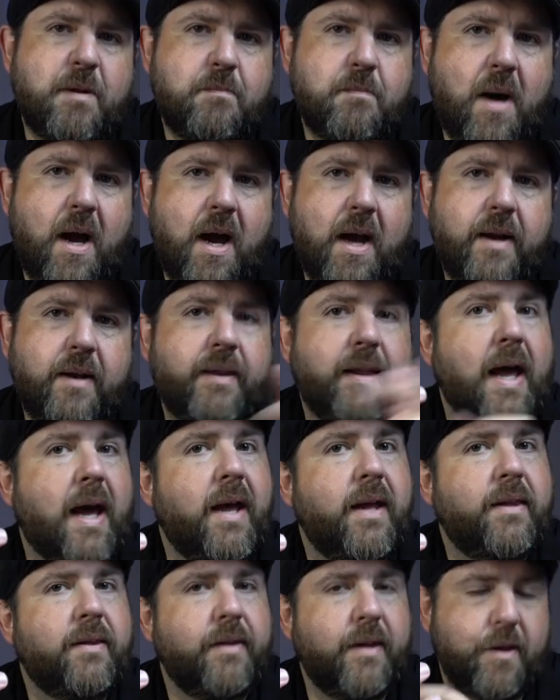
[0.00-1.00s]
in mind
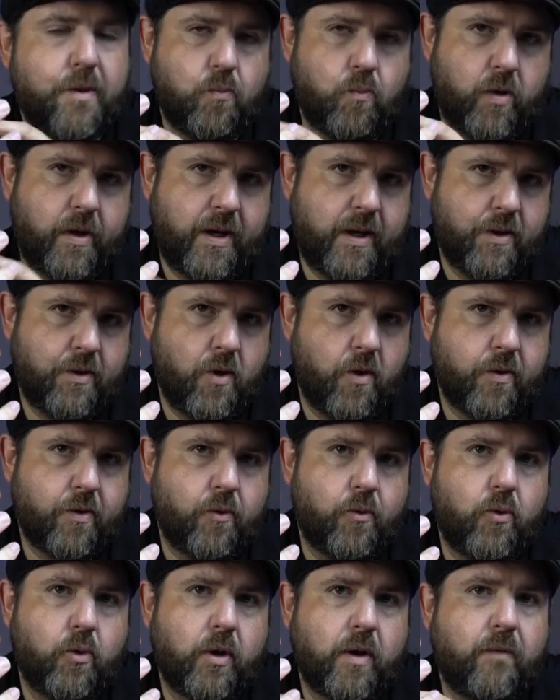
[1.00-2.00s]
that this one is
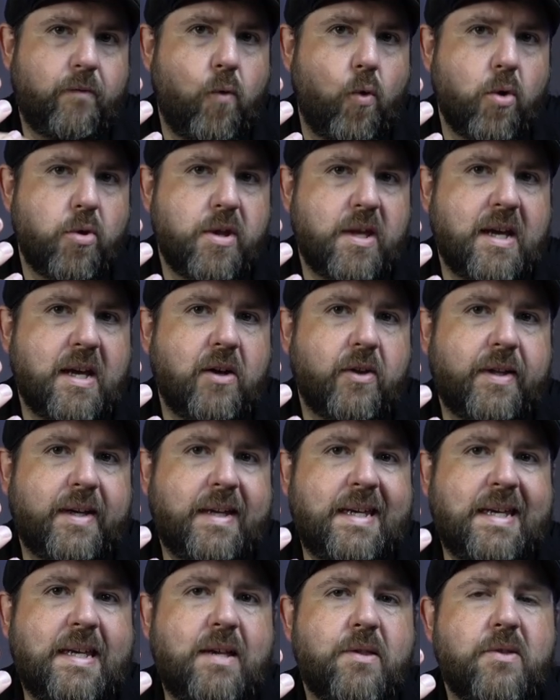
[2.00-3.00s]
also only 4G
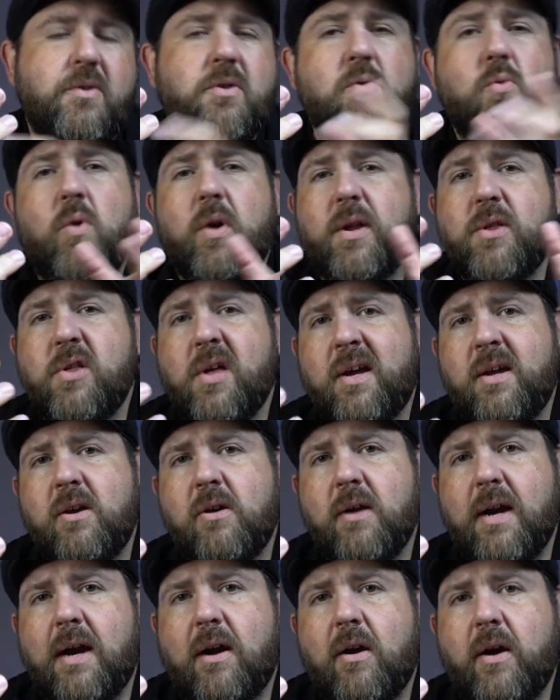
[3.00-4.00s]
LTE, so you wanna check
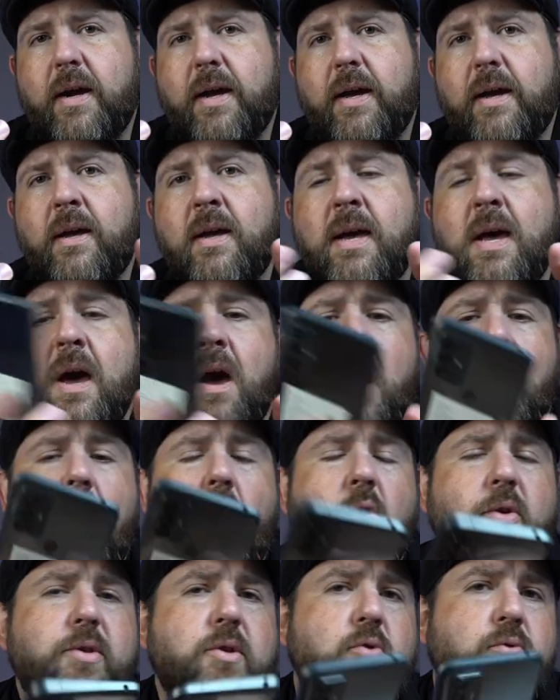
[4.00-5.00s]
your area.
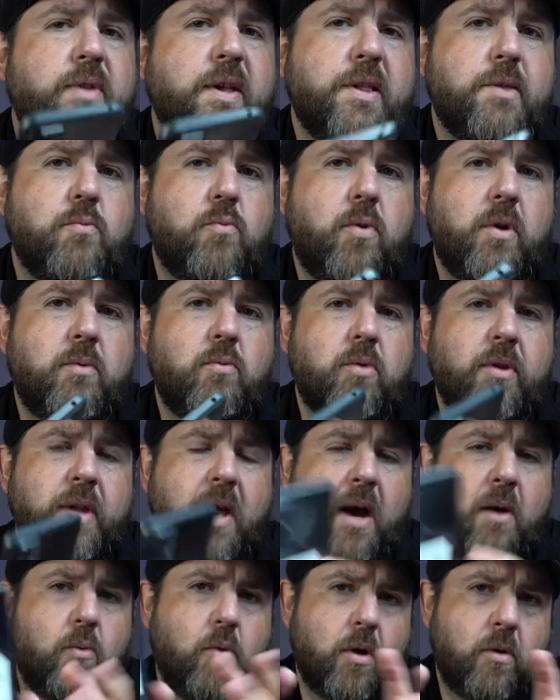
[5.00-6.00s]
Also, this one will
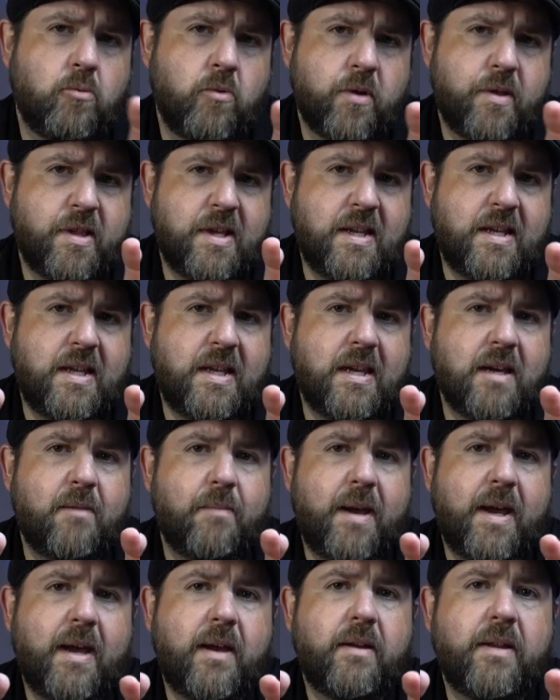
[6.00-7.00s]
not work with
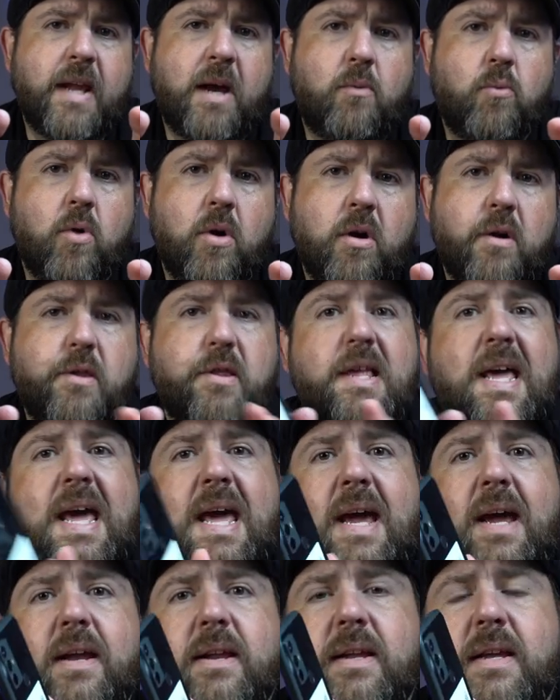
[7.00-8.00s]
CDMA networks,
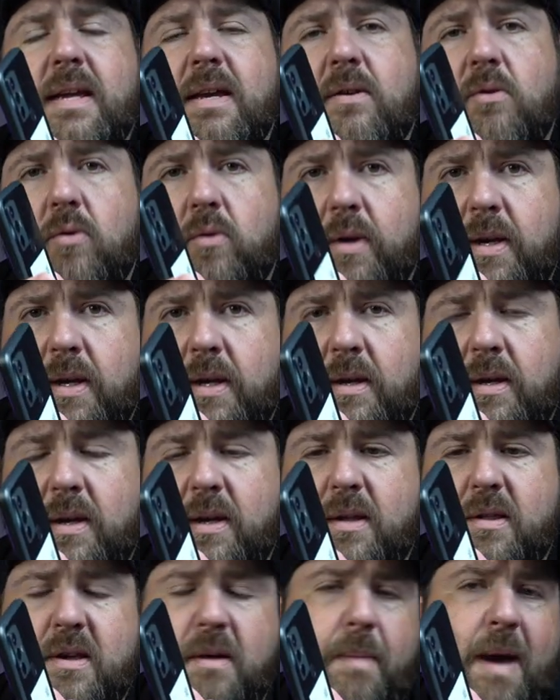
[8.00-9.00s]
and it only
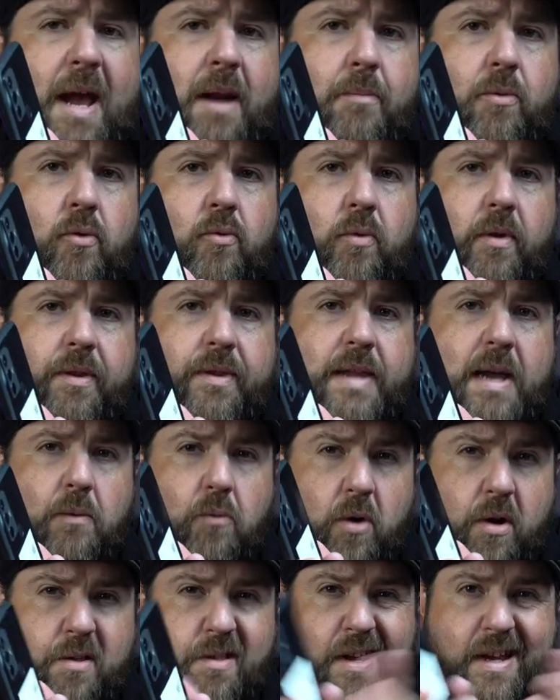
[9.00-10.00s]
is compatible with
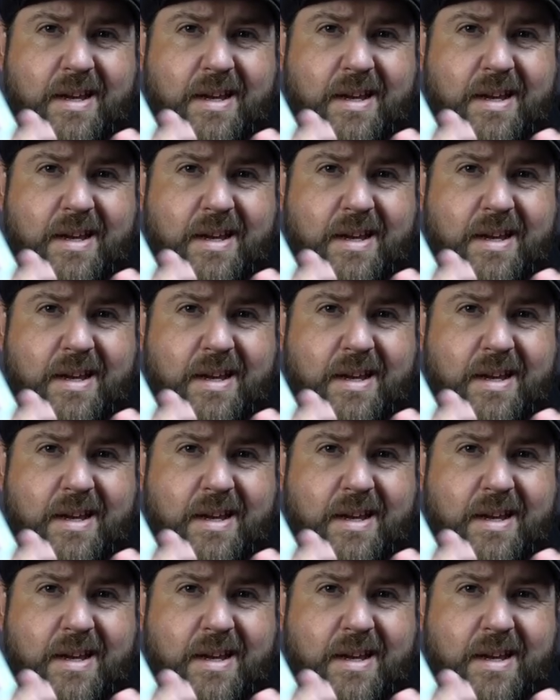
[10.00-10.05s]
networks